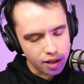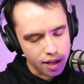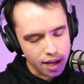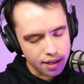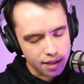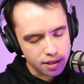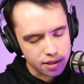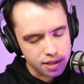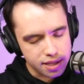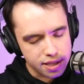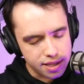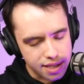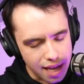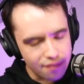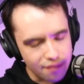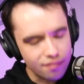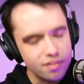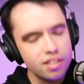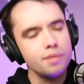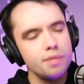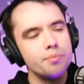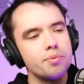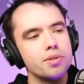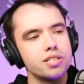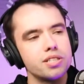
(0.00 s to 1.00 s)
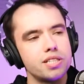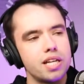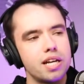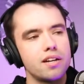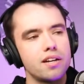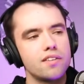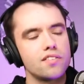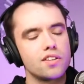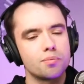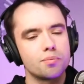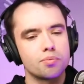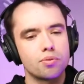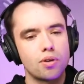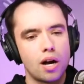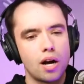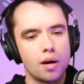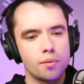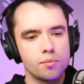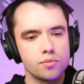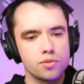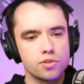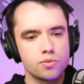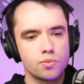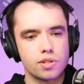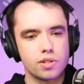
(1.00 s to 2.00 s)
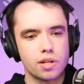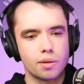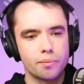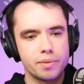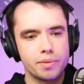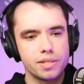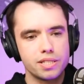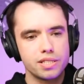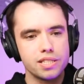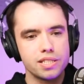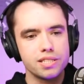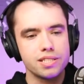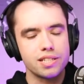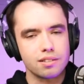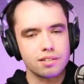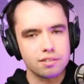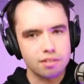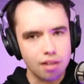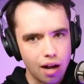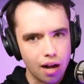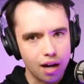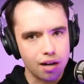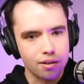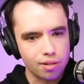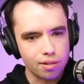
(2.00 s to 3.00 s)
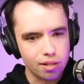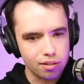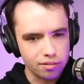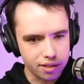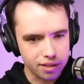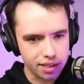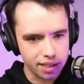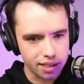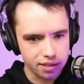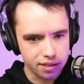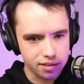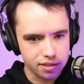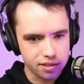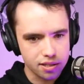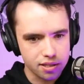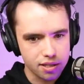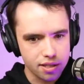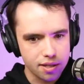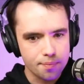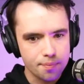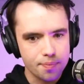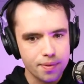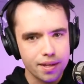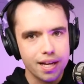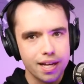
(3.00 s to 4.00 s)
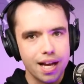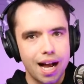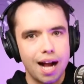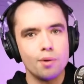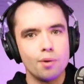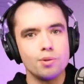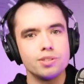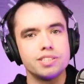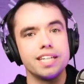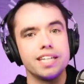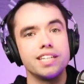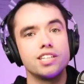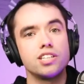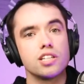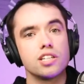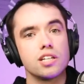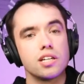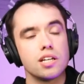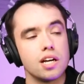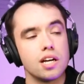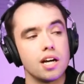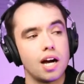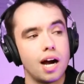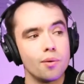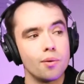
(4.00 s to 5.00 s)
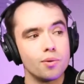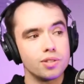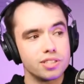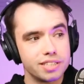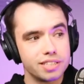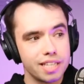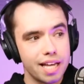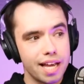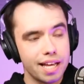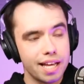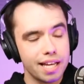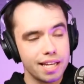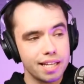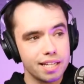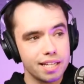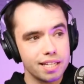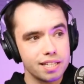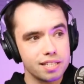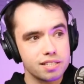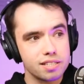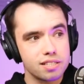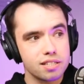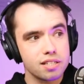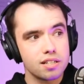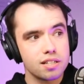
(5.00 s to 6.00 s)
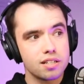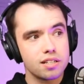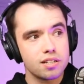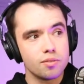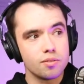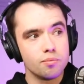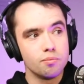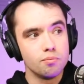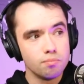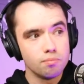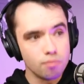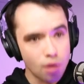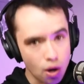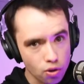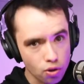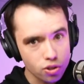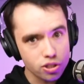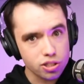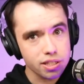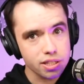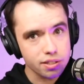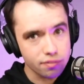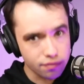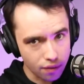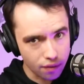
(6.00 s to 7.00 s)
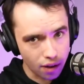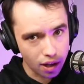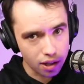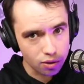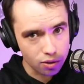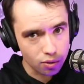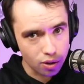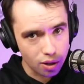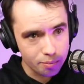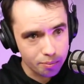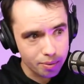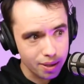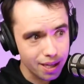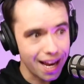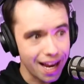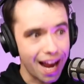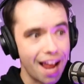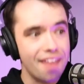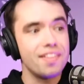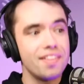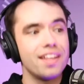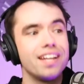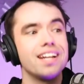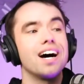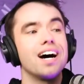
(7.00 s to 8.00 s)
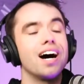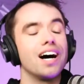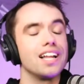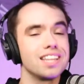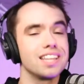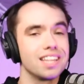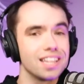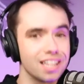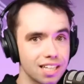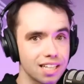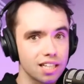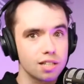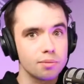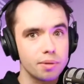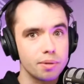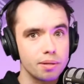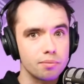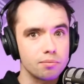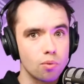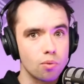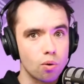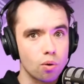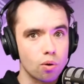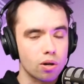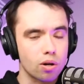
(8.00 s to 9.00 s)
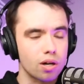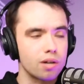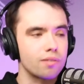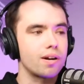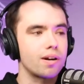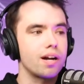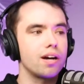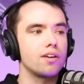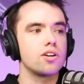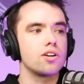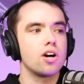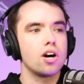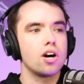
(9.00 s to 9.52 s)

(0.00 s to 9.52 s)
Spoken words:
70% of the problems with our businesses are not around leads. I would say it is mostly follow-up and then a little bit more around